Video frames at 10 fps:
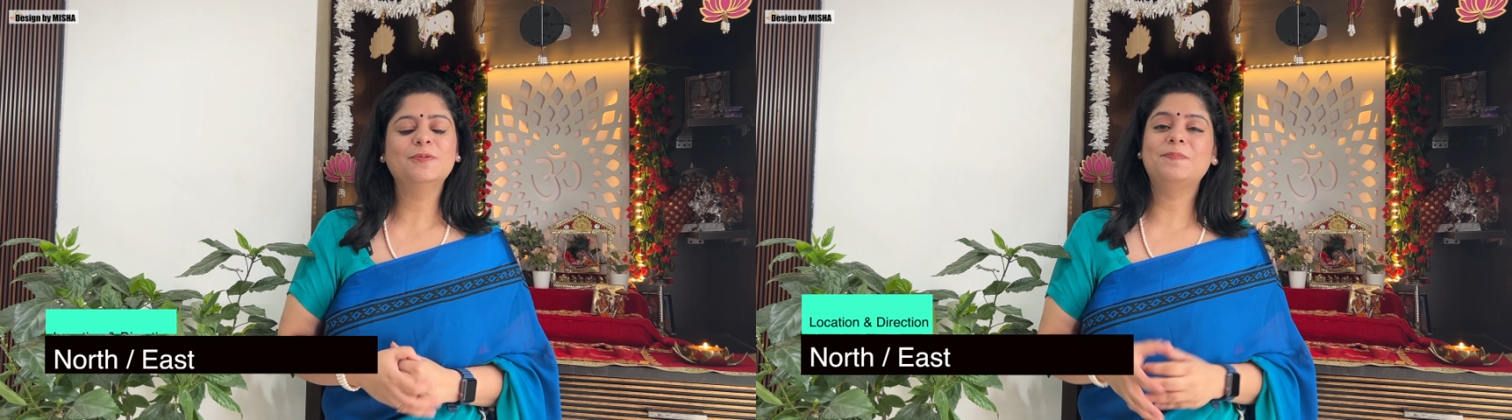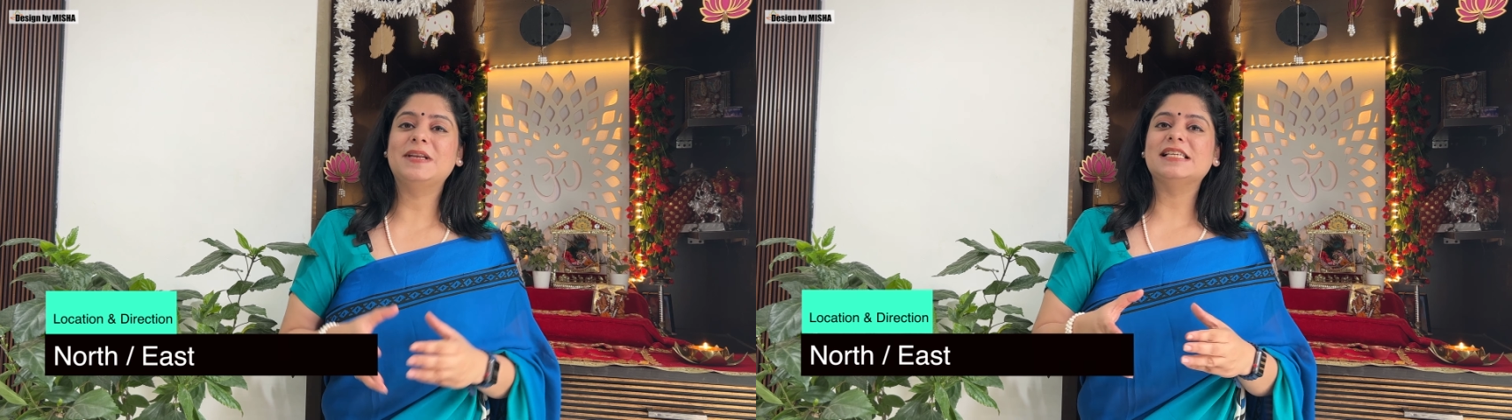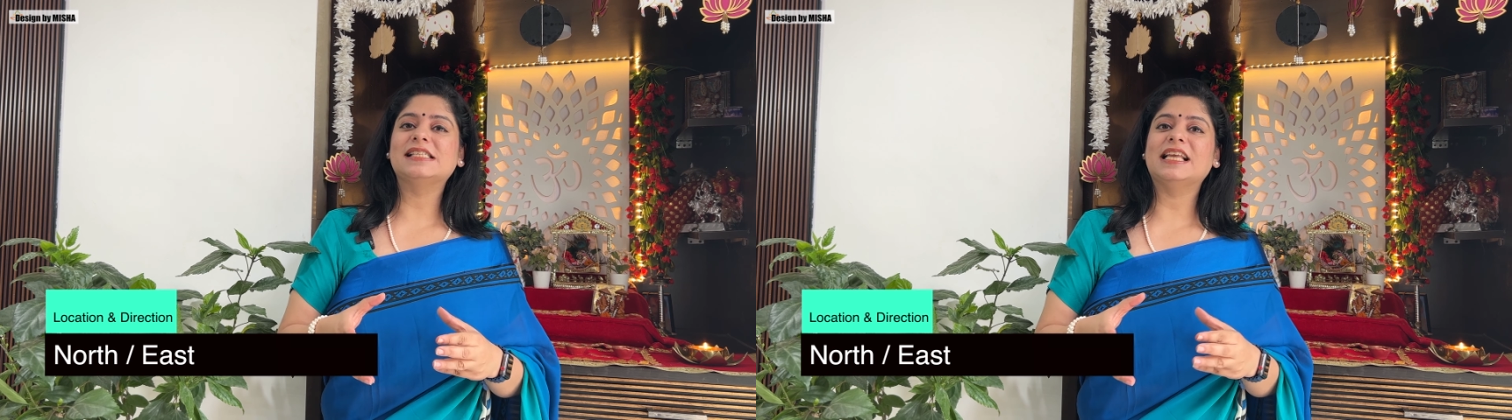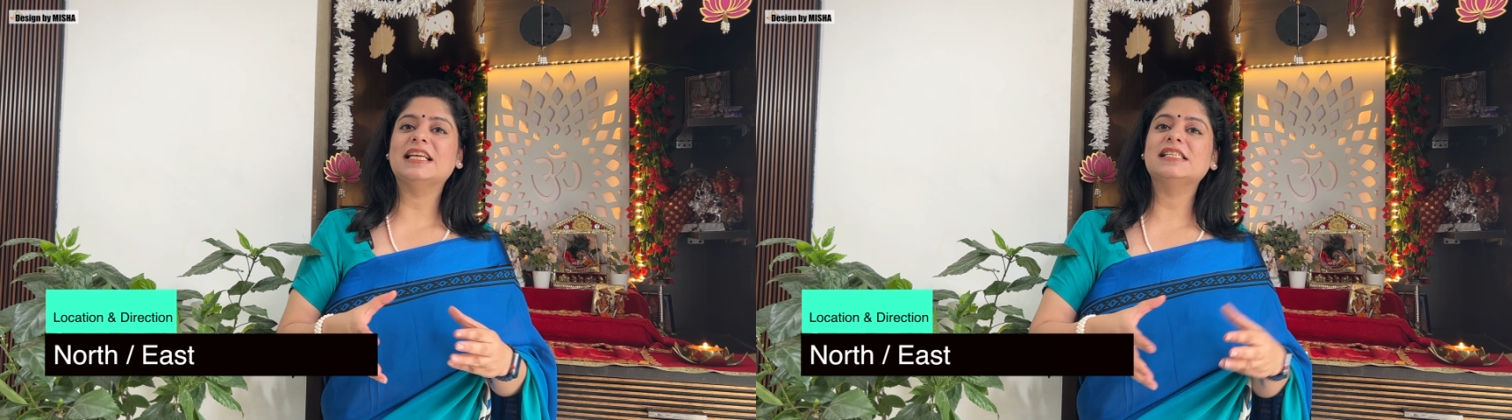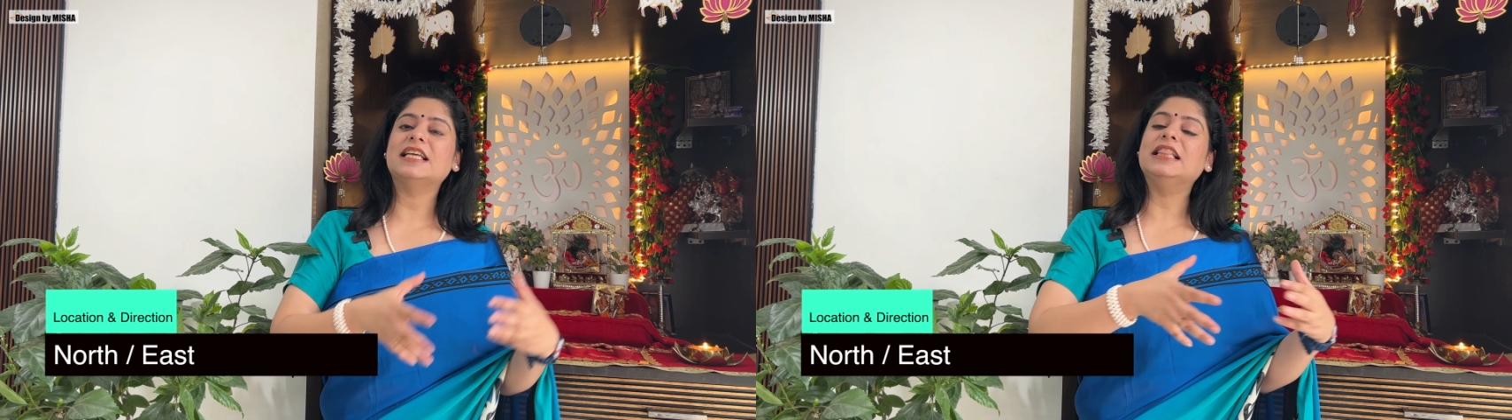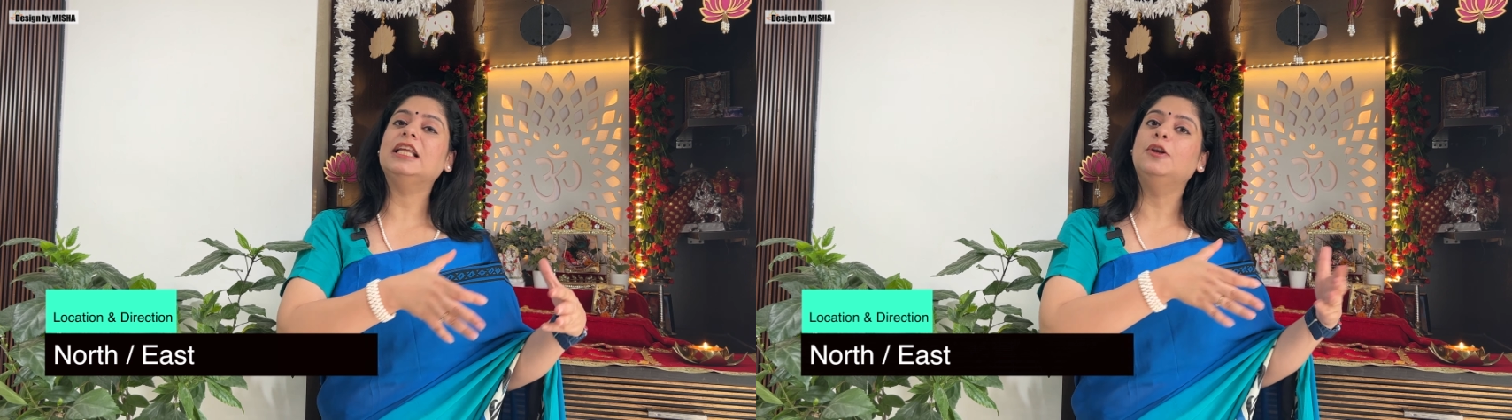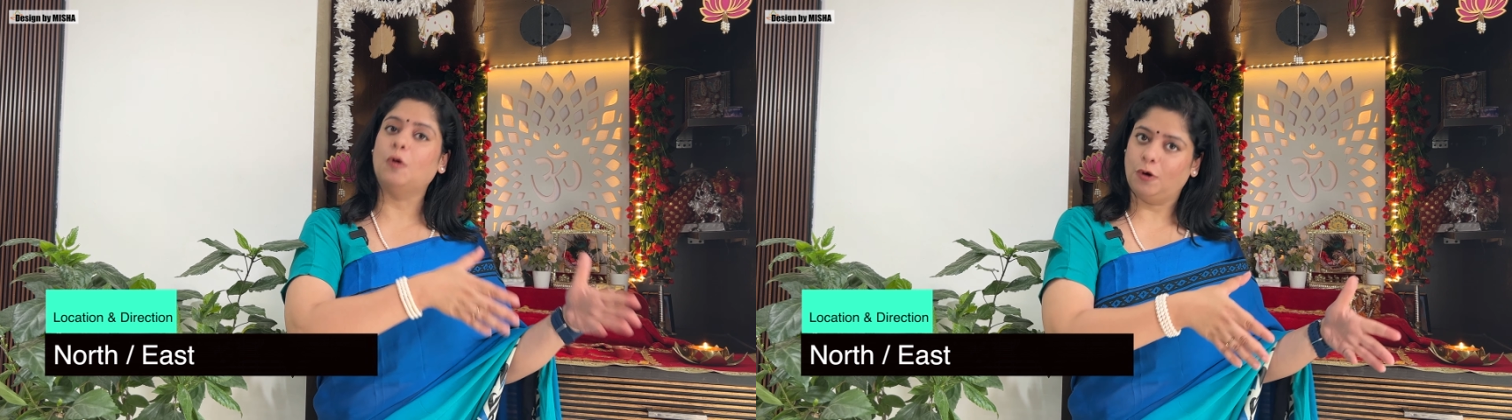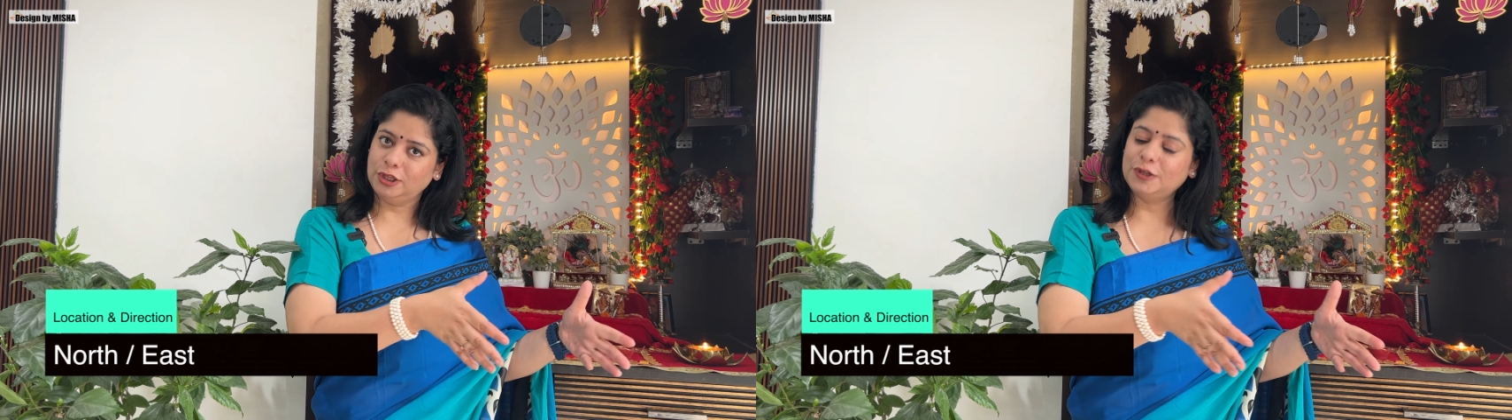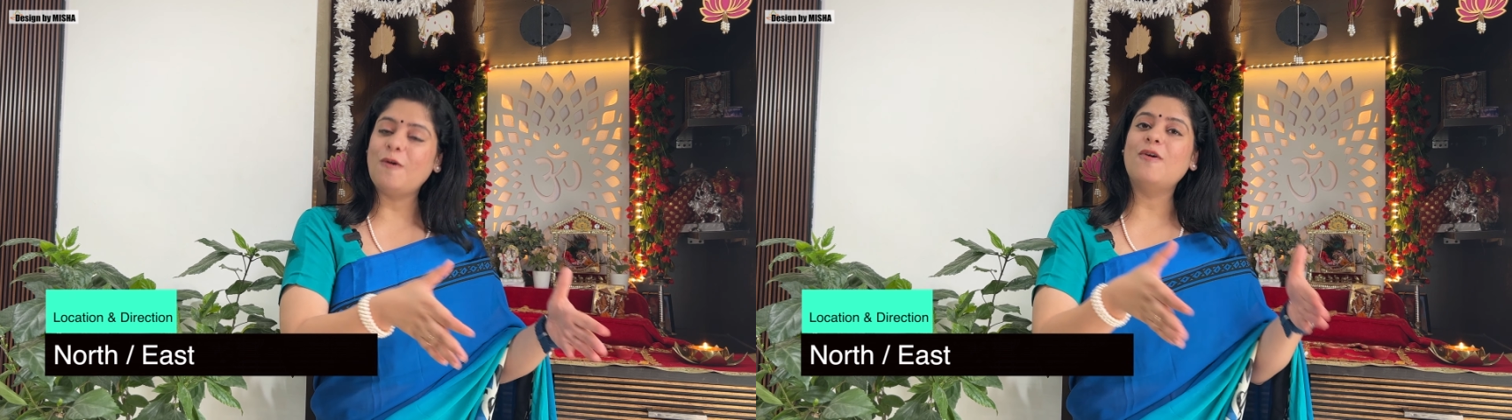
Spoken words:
placing it in the north